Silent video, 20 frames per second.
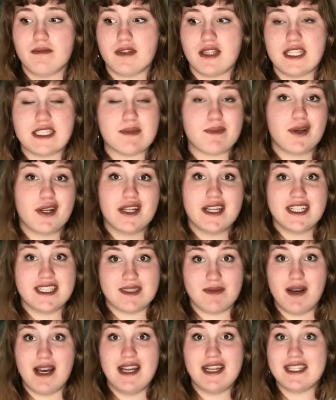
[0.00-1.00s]
Let's put it
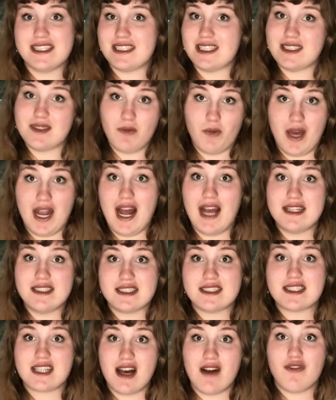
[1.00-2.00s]
this way, this is when I
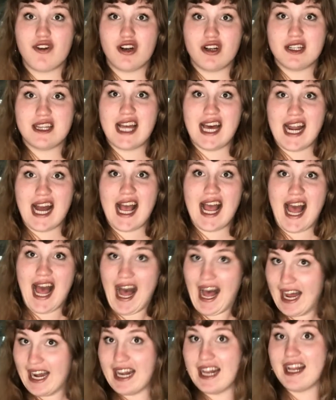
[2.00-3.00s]
discovered that I
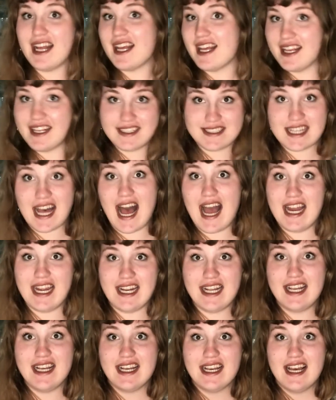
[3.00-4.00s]
had
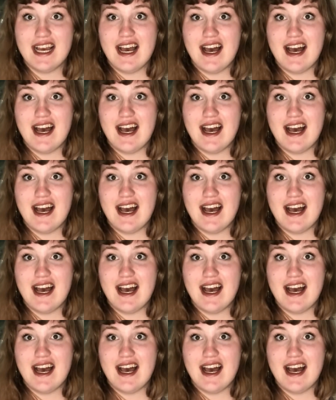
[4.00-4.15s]
anxiety,